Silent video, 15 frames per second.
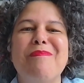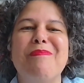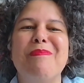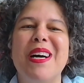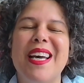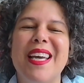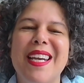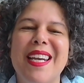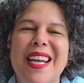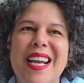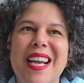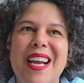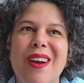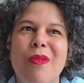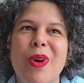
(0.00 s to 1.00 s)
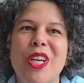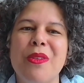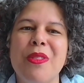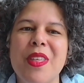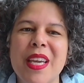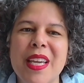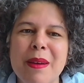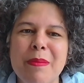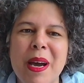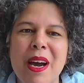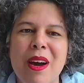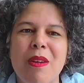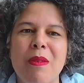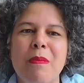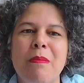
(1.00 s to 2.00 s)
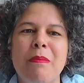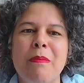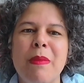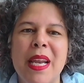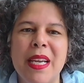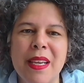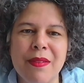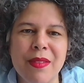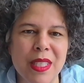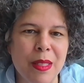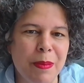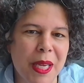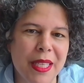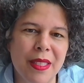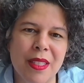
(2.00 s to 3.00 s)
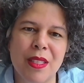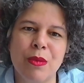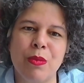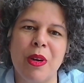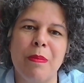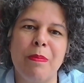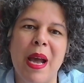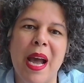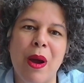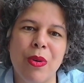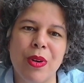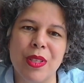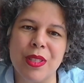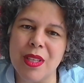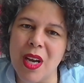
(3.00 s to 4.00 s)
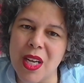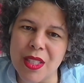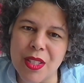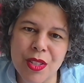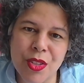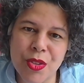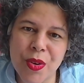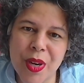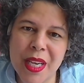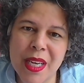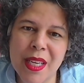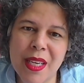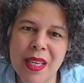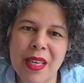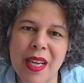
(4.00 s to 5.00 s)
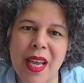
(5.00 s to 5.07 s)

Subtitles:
But when you think about many of the spaces where power is concentrated